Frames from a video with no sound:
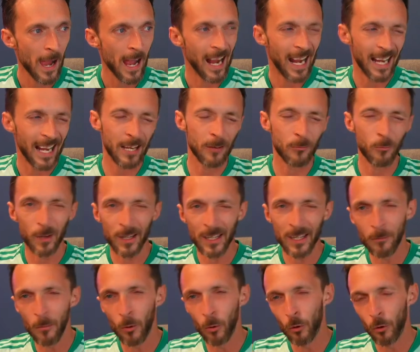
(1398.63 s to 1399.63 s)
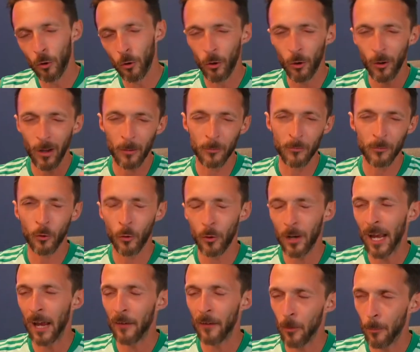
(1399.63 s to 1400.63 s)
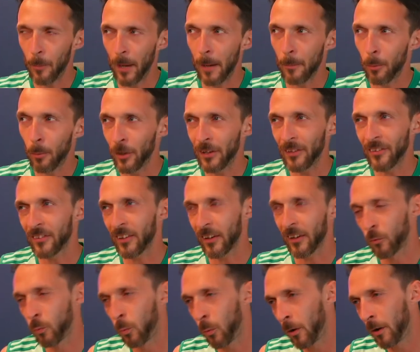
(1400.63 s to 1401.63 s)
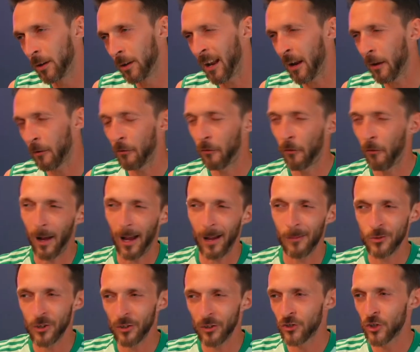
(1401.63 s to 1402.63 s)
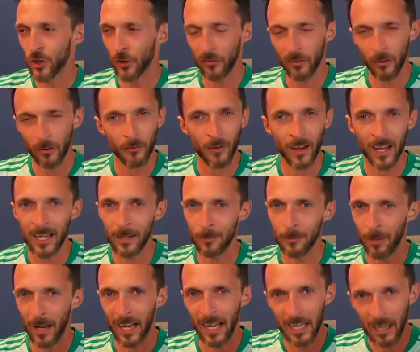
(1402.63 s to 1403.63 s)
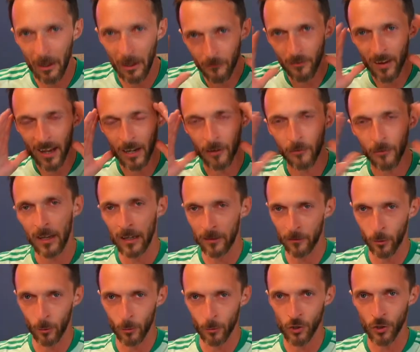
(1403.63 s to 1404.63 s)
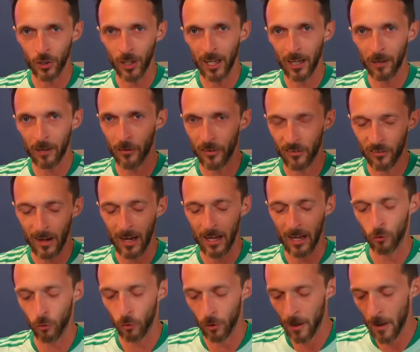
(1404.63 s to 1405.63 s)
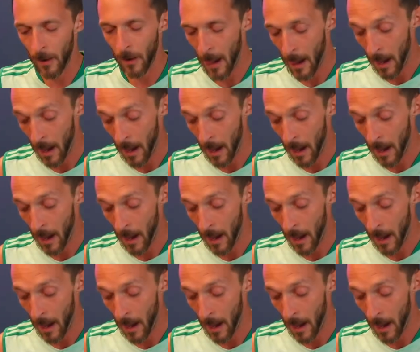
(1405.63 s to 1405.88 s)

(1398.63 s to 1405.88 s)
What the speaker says: And then when the Mulgrew, I was going to have to pay 0.61, and I thought, I'm just justifying buying a 35-year-old unique for the sake of doing it.